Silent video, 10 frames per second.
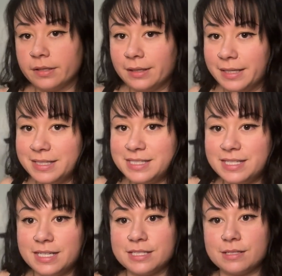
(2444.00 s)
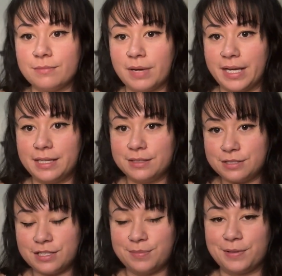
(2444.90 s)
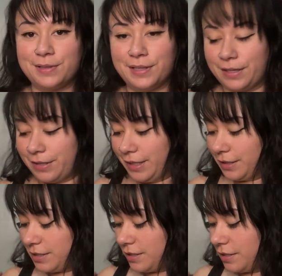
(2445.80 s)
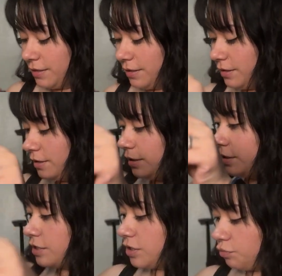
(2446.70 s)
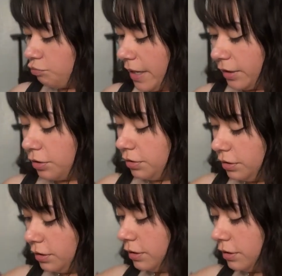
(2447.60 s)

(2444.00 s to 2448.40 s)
list is my super hilarious sweater.